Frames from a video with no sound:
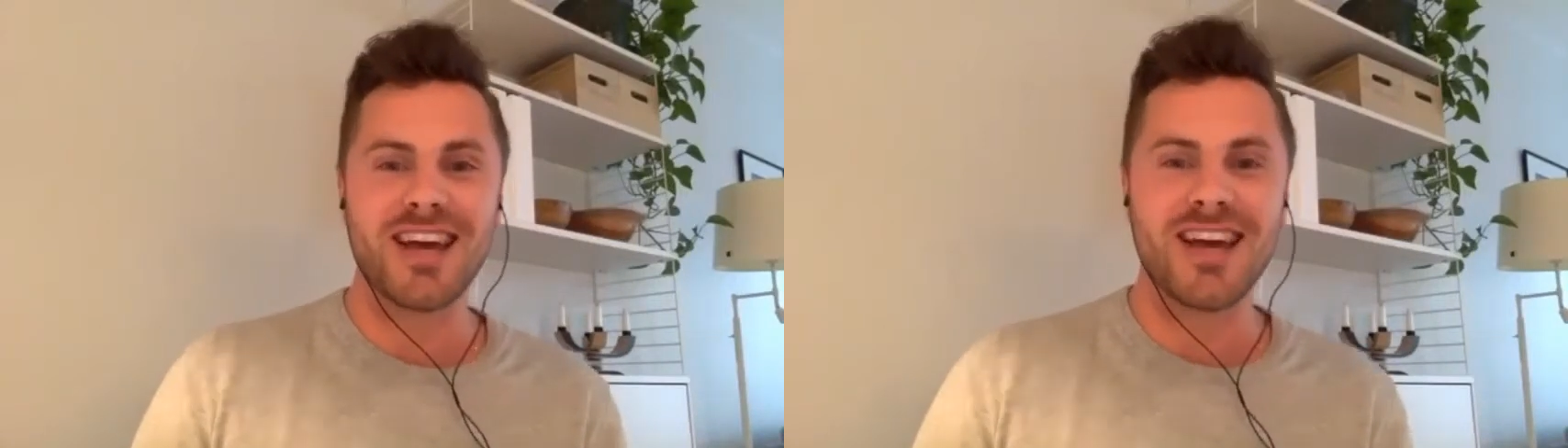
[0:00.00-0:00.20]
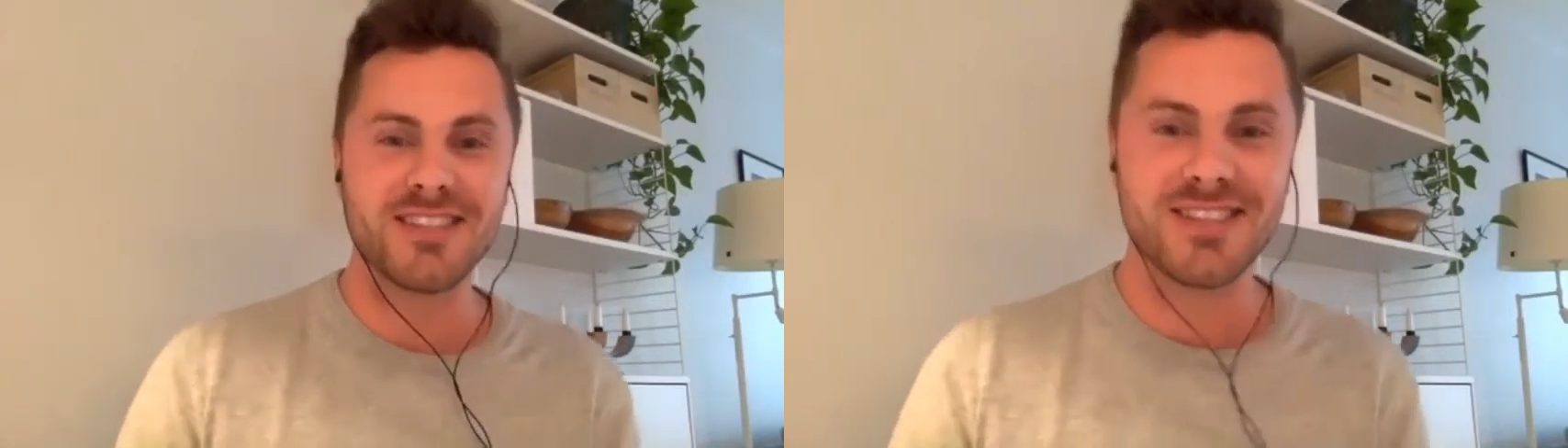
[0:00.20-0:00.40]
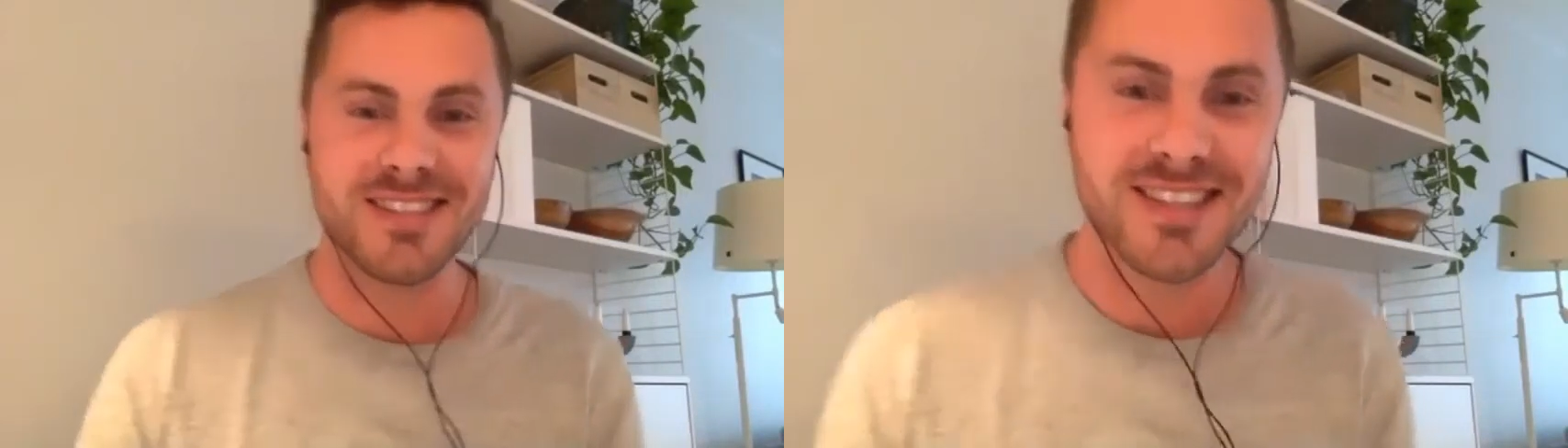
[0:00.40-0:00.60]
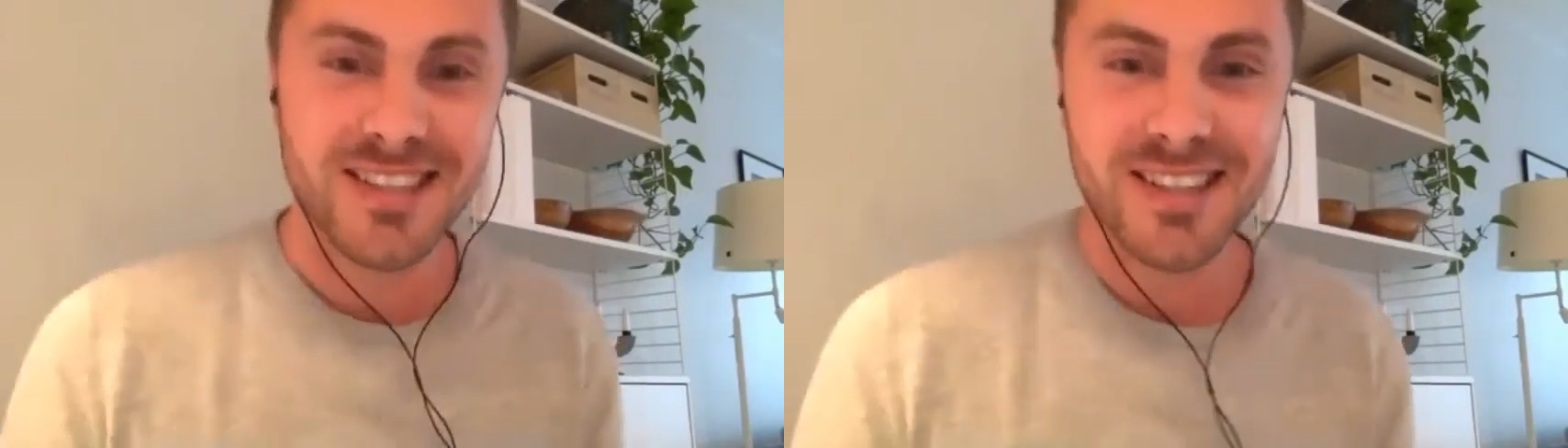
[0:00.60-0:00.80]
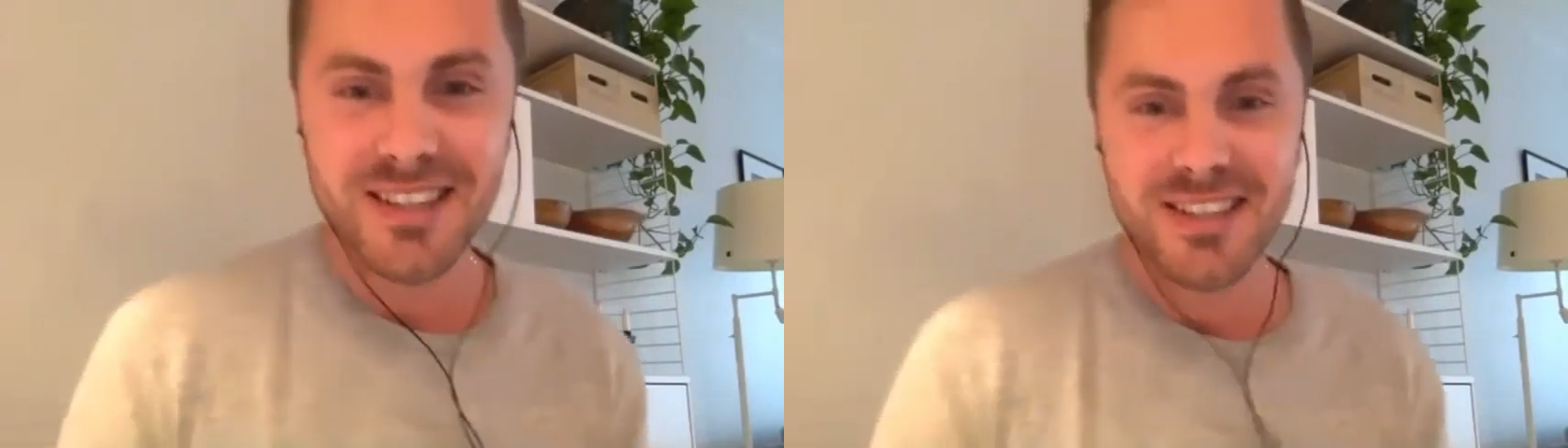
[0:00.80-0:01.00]
hands
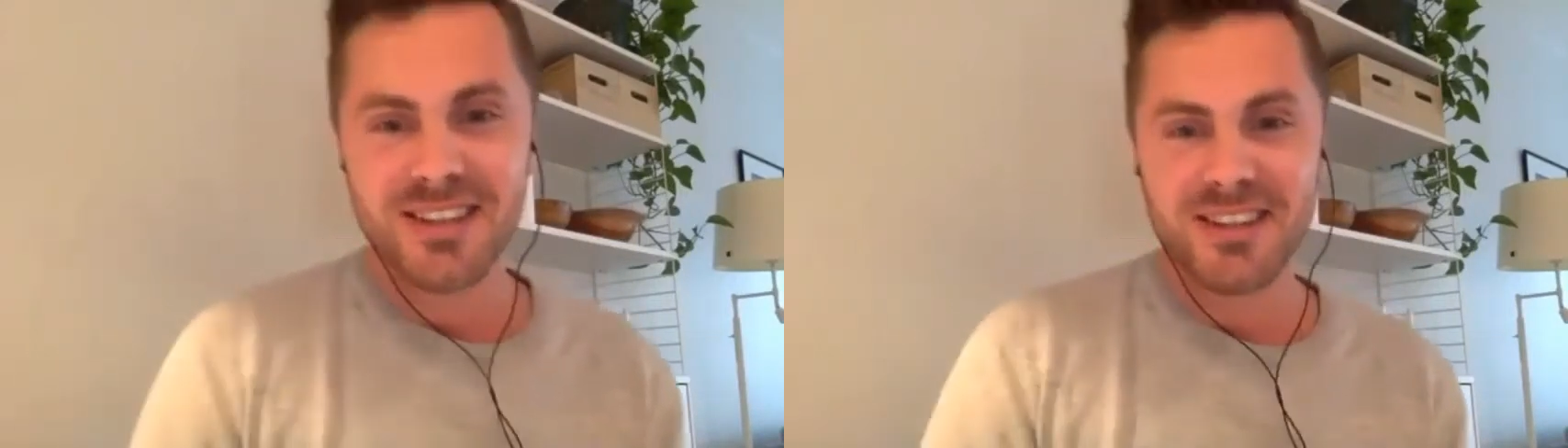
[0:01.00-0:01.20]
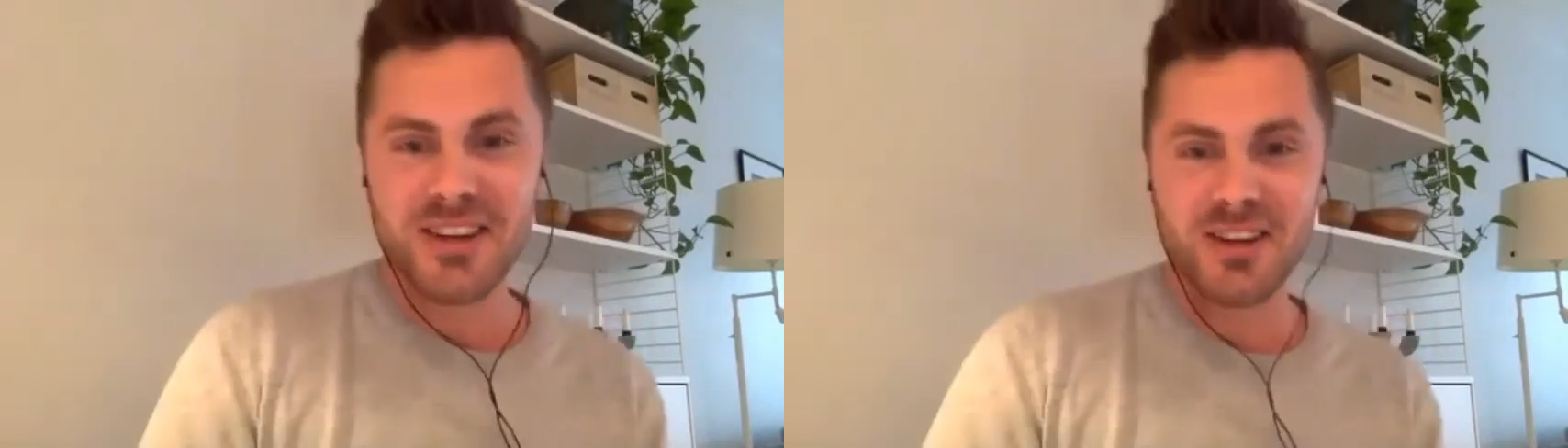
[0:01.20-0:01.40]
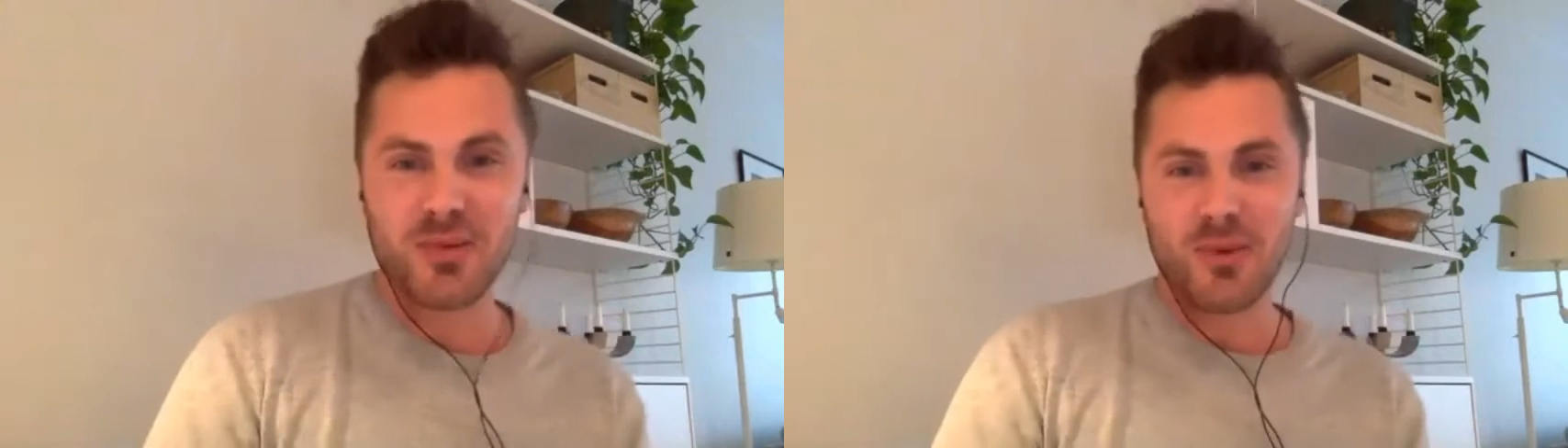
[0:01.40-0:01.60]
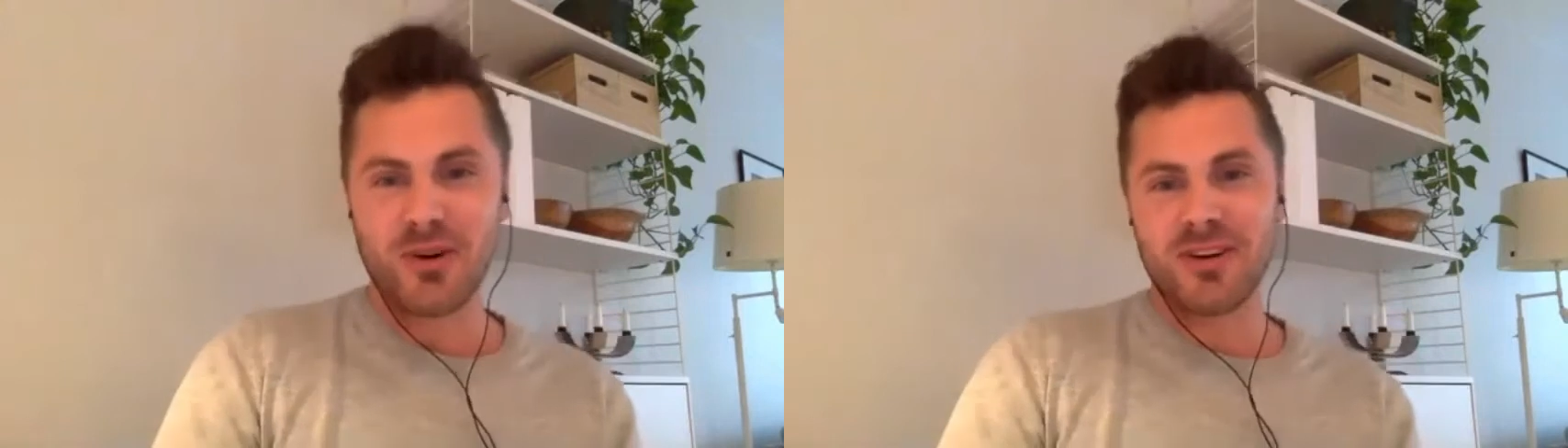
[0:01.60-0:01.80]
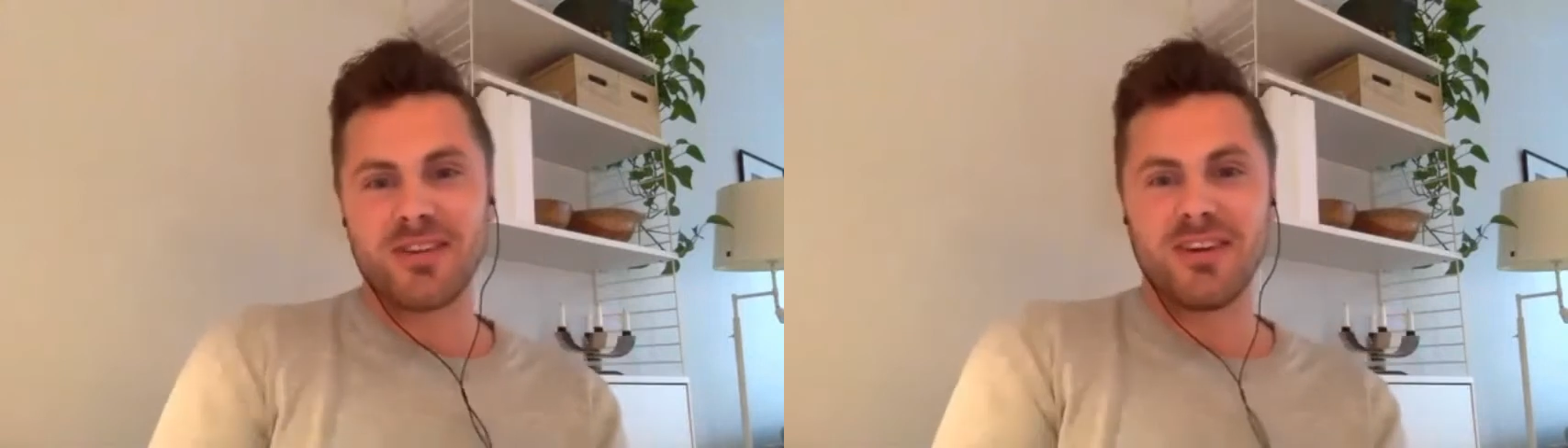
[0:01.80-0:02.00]
anymore.